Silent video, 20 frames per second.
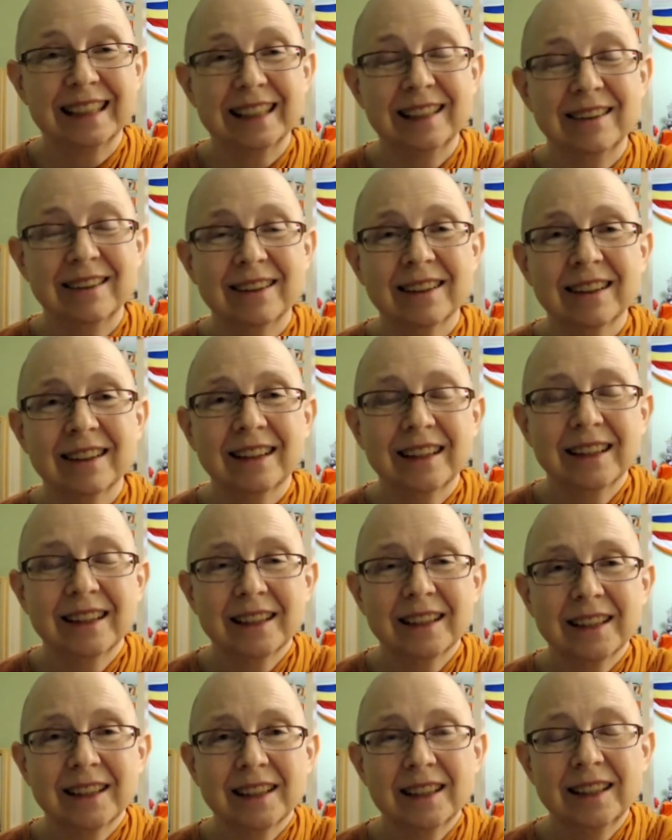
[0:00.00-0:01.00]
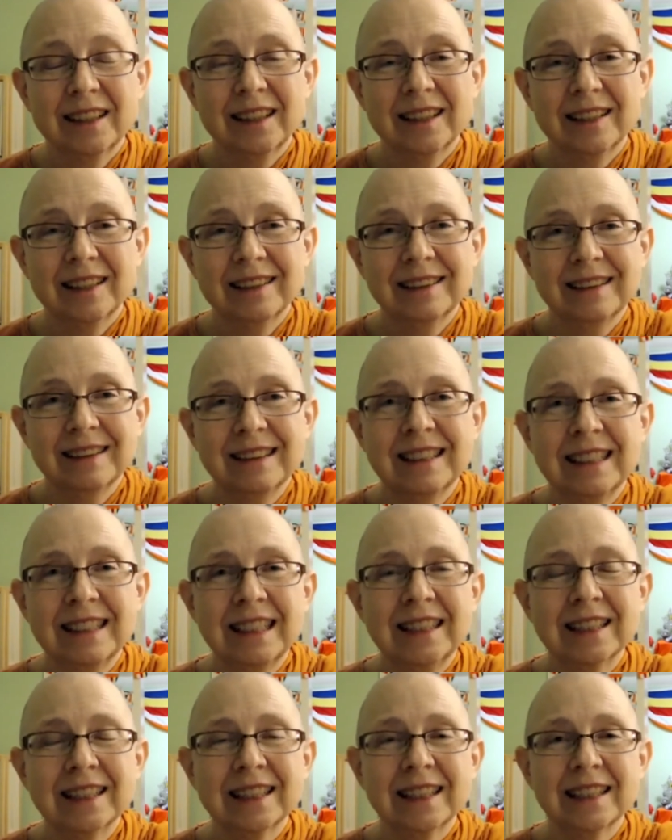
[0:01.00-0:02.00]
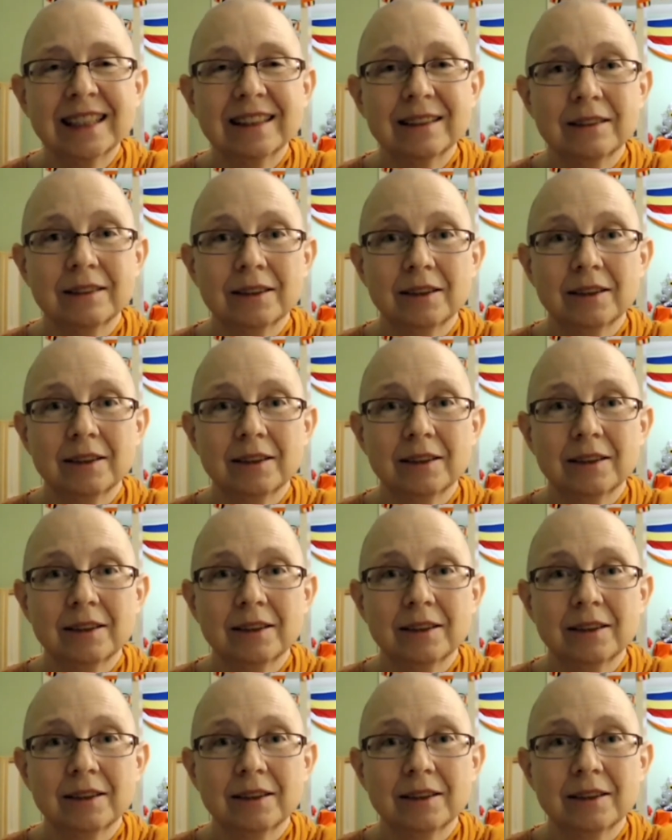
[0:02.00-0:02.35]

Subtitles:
and not stealing,